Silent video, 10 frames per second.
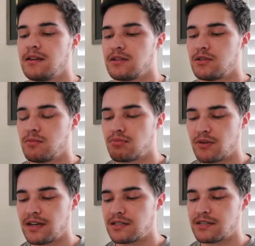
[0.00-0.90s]
So
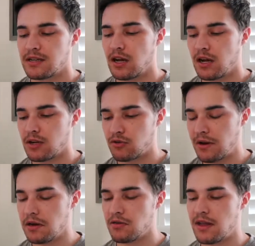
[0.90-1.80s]
price
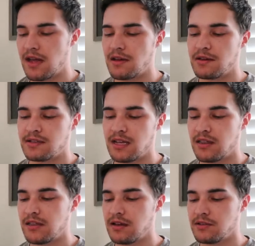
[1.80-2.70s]
greater than
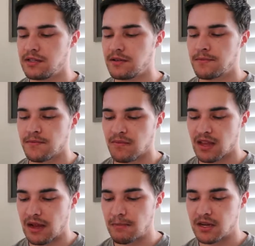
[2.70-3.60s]
10,000.
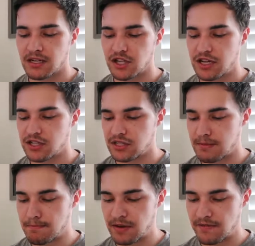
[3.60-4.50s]
I'm going to change it to
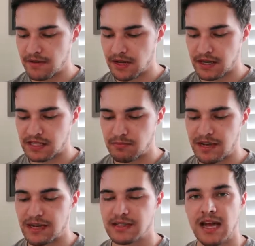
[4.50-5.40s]
Bitfinex
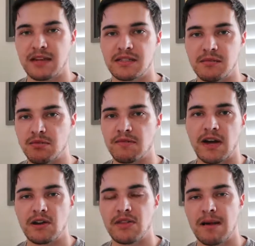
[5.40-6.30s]
because that is the
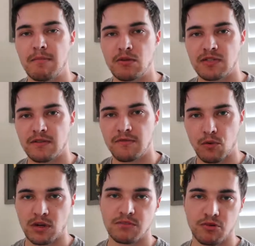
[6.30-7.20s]
provider that most
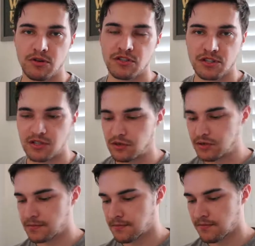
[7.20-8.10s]
Forex brokerages
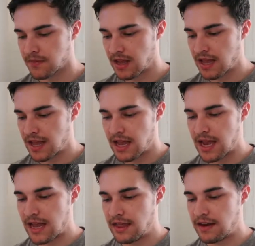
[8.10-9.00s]
use.
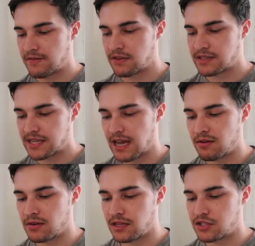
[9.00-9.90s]
And then for the
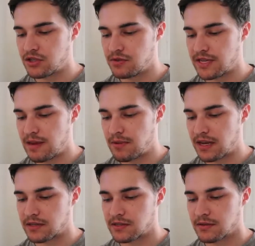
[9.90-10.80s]
sound, let's choose
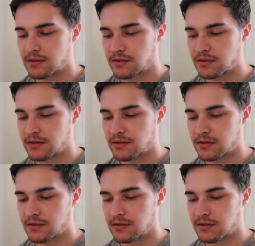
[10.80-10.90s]
Apex.